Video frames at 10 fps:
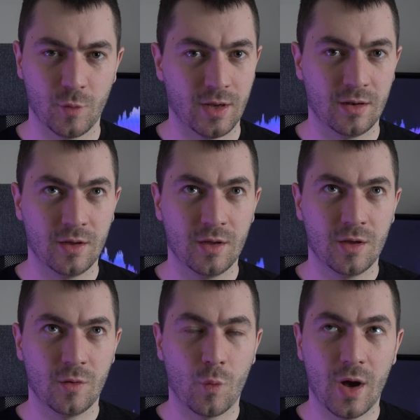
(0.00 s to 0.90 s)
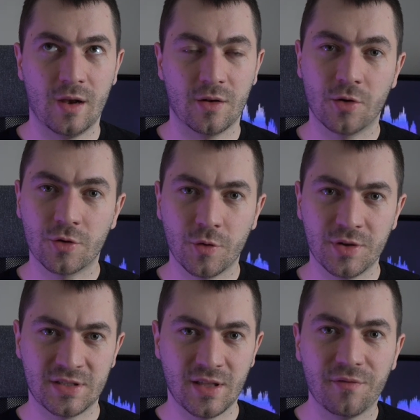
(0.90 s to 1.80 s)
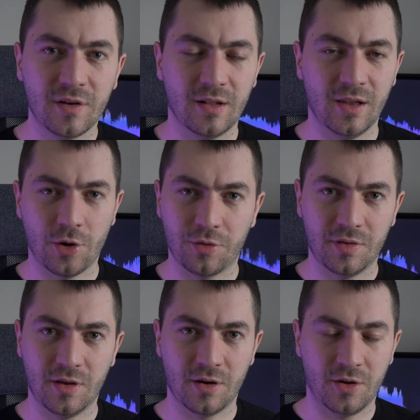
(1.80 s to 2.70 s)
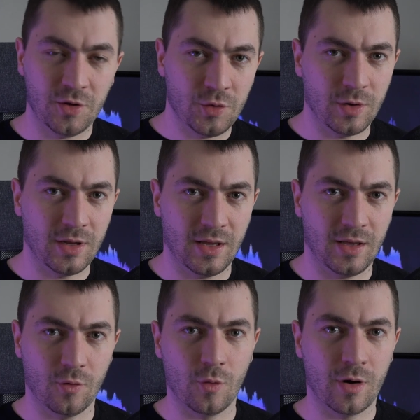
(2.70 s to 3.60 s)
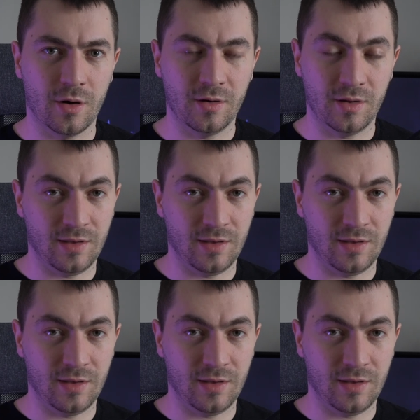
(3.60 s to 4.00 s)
Well, while Godot is definitely not near Unity or